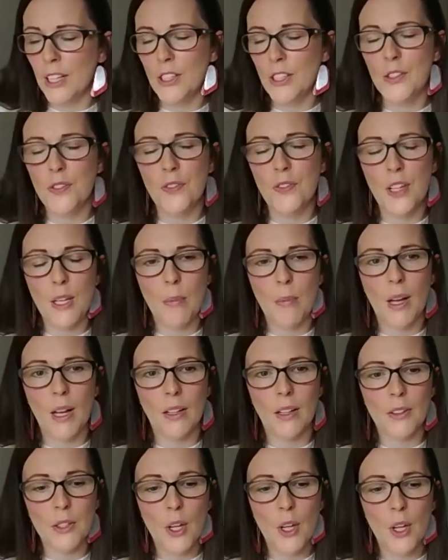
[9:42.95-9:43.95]

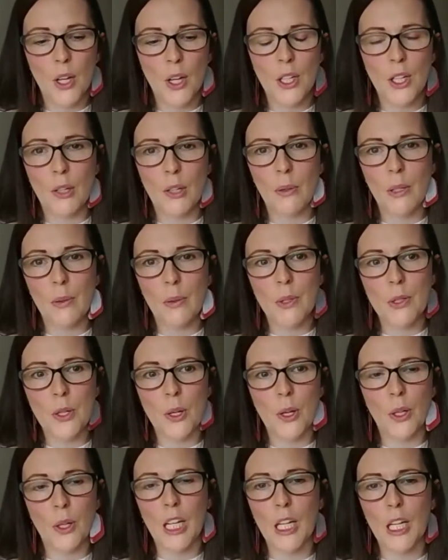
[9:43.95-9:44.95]
Females, we were
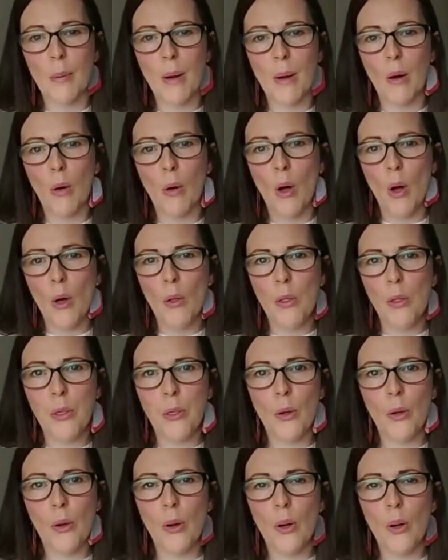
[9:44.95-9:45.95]
talking about
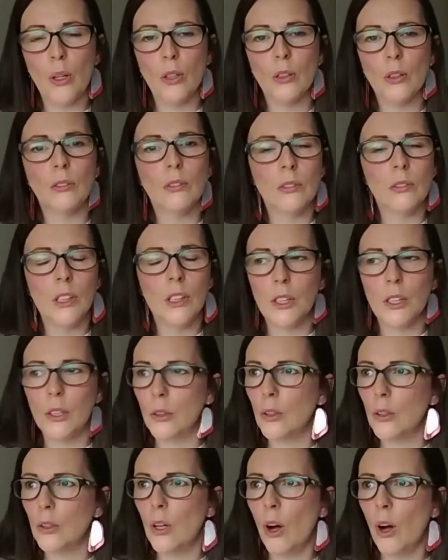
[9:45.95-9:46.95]
thought and,
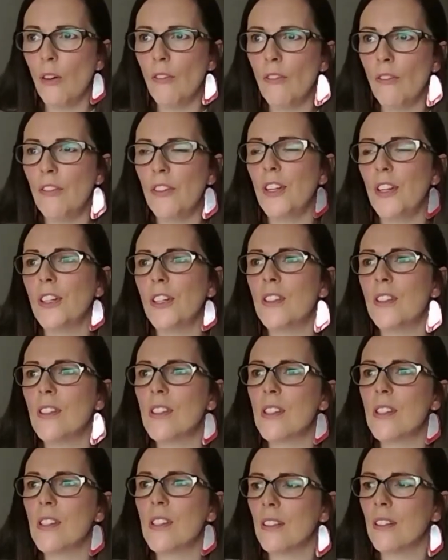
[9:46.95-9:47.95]

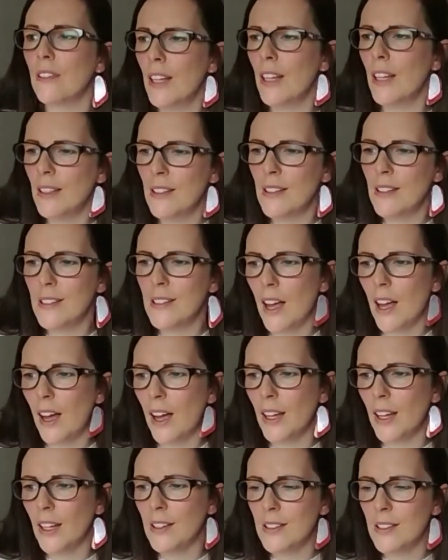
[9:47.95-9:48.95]
confidence and
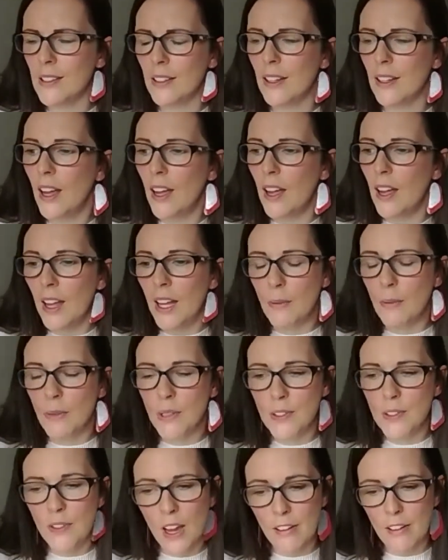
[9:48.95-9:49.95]
insights, and it was
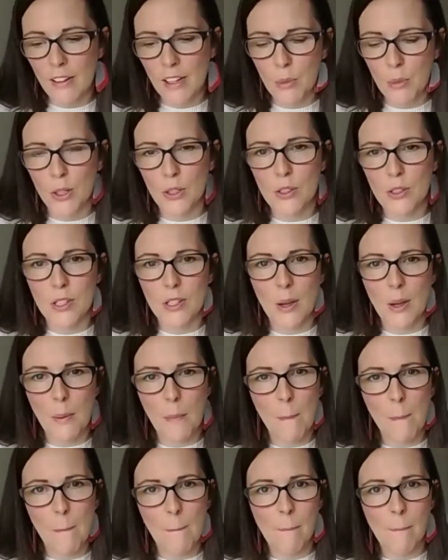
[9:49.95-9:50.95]
very much
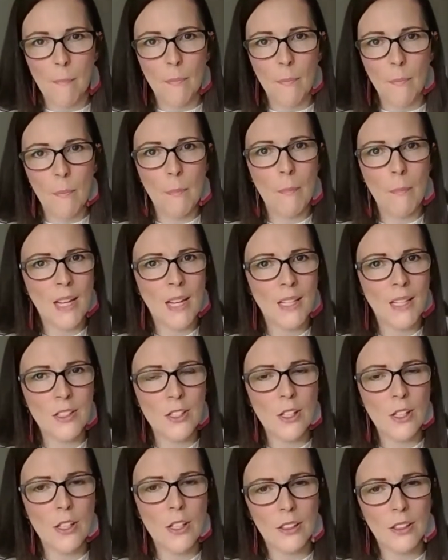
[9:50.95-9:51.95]

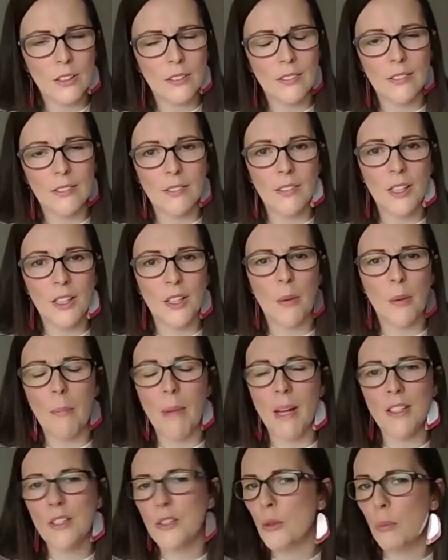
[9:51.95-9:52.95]
mental and,
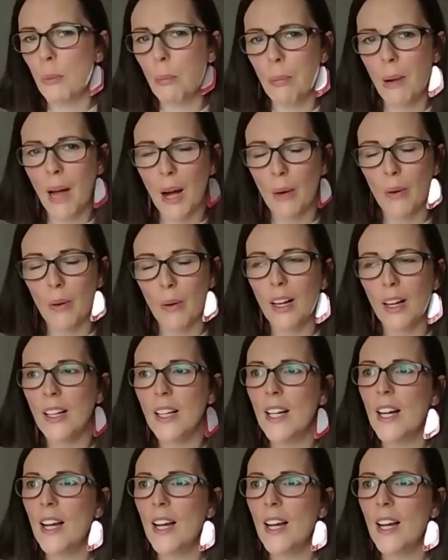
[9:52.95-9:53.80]
mental power.